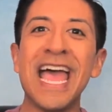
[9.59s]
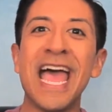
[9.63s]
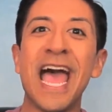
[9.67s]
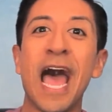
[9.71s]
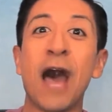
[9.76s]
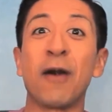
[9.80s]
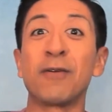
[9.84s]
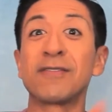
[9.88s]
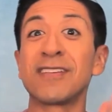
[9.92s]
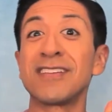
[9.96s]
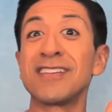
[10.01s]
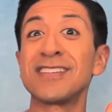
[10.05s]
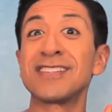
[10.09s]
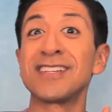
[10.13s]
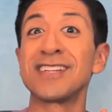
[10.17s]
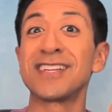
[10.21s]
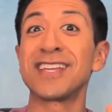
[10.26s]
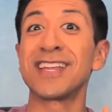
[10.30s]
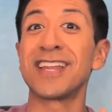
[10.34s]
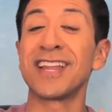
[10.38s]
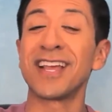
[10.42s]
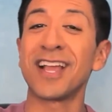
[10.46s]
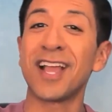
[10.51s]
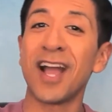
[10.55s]
I was going to study
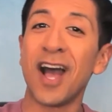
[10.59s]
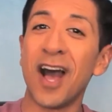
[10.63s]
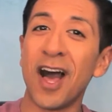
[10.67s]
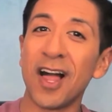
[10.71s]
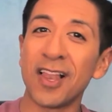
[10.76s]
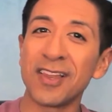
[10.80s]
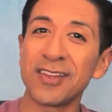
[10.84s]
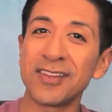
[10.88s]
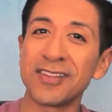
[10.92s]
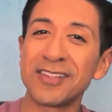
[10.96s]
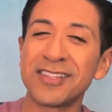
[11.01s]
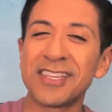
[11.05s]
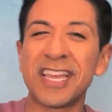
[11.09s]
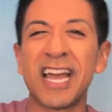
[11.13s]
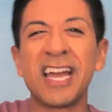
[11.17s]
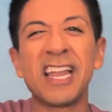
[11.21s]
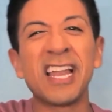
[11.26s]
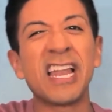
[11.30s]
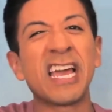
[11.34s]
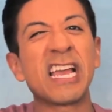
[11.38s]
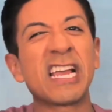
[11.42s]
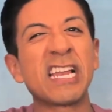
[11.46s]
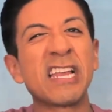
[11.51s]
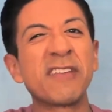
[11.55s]
it in college, kind of
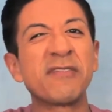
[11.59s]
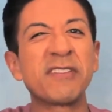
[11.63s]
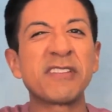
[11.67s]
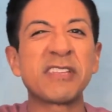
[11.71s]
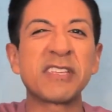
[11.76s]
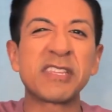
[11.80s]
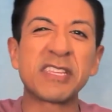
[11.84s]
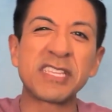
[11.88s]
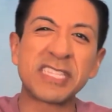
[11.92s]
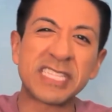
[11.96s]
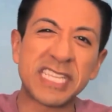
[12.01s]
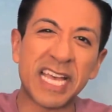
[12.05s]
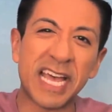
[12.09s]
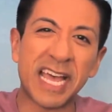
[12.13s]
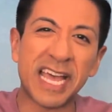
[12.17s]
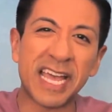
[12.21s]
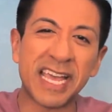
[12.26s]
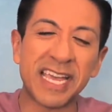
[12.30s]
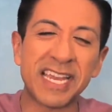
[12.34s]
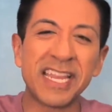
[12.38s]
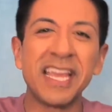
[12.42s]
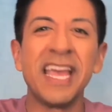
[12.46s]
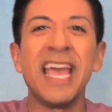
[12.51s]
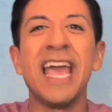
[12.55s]
like left it to the
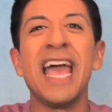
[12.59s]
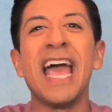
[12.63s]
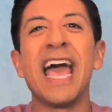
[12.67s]
side.